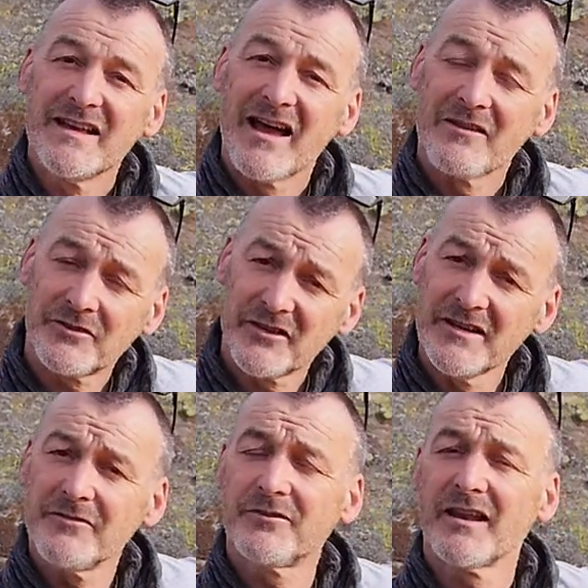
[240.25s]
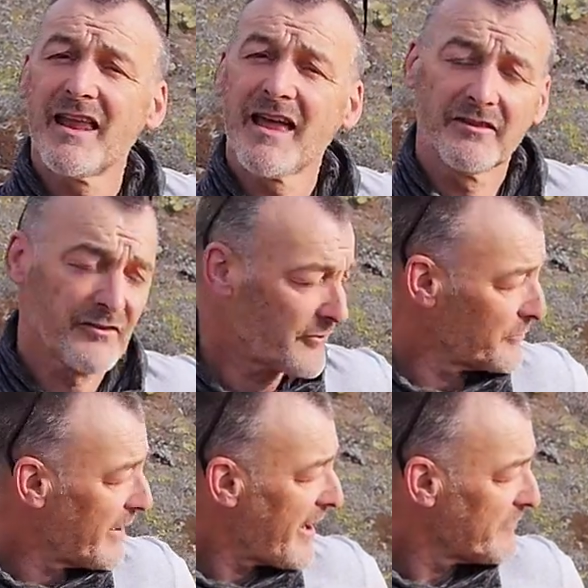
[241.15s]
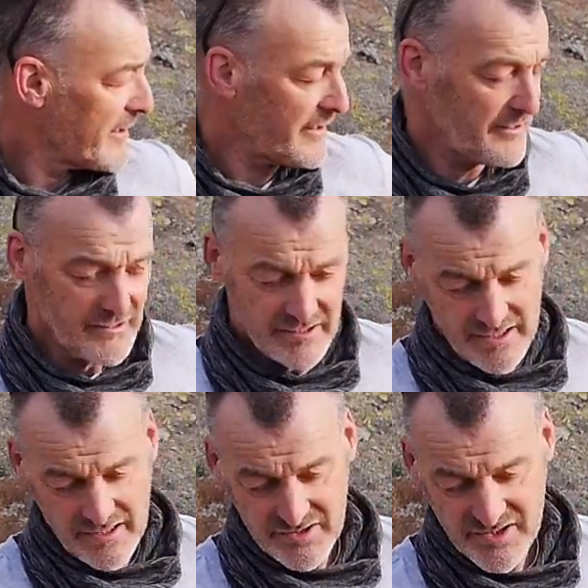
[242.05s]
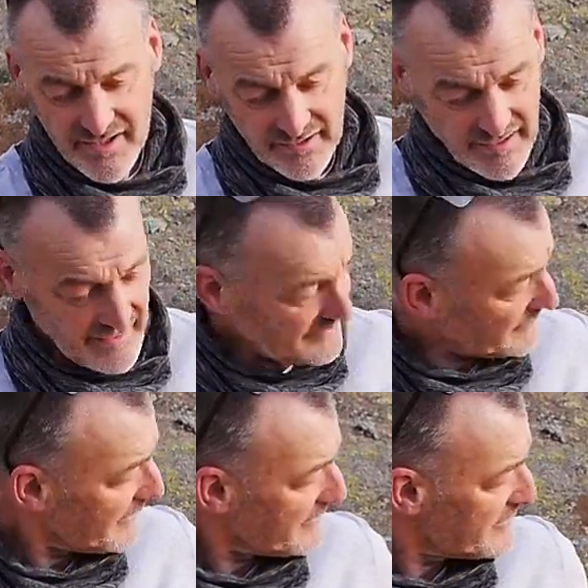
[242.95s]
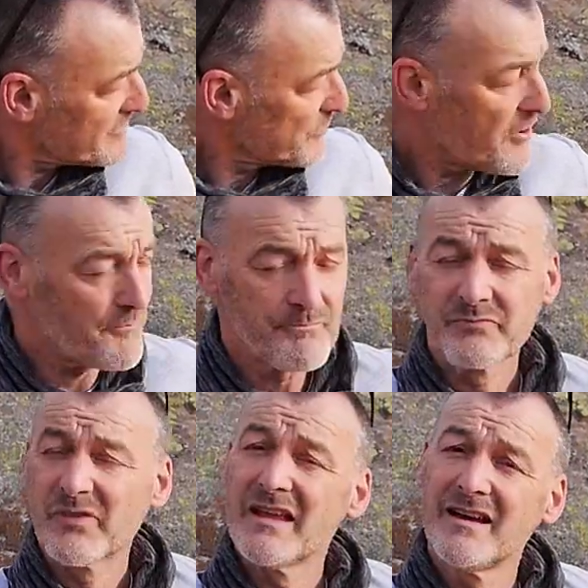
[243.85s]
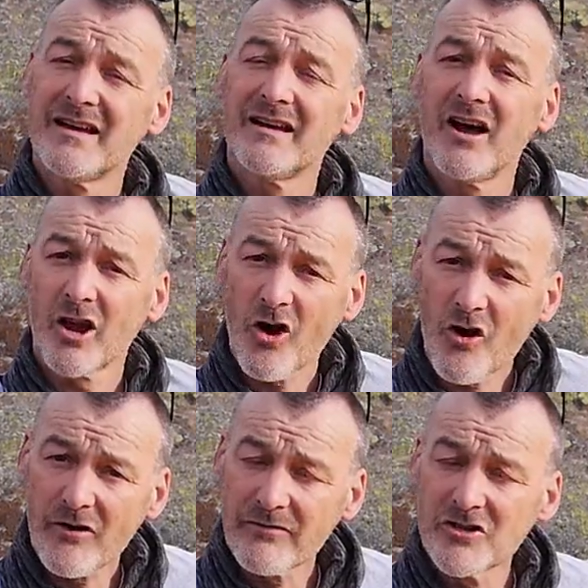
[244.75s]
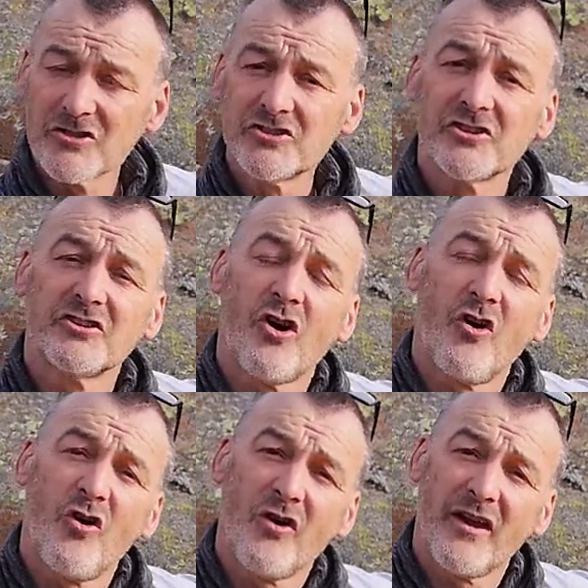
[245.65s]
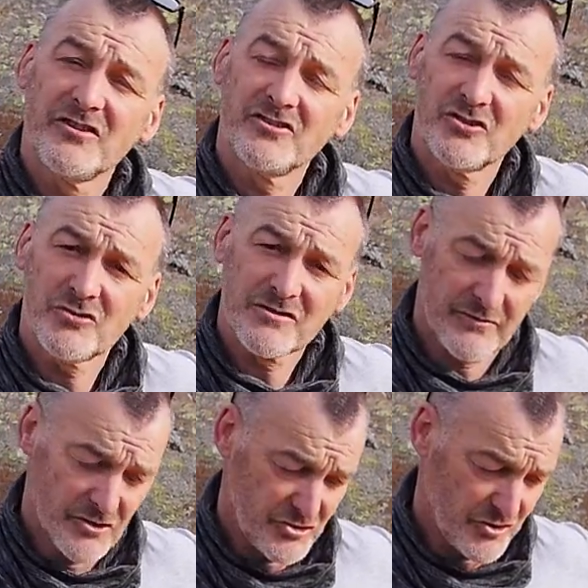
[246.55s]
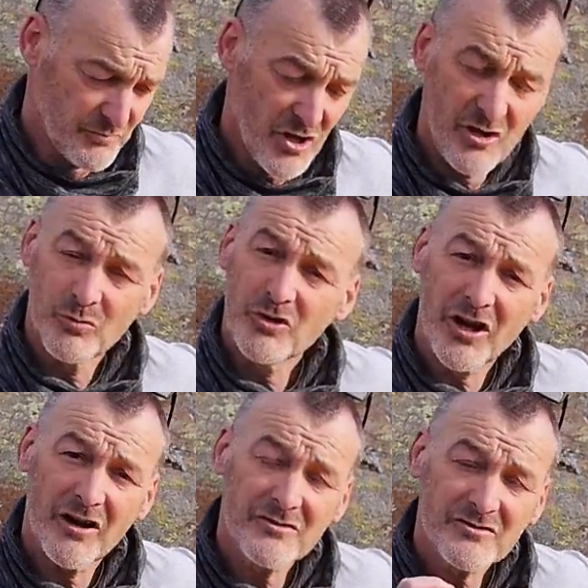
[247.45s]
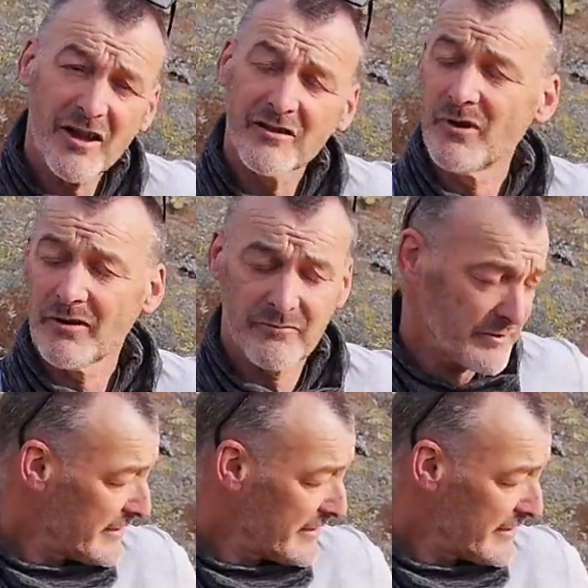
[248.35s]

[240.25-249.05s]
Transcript: and 3 different lengths. We have a standard length like this one, a longer version or a shorter version. We'll cut and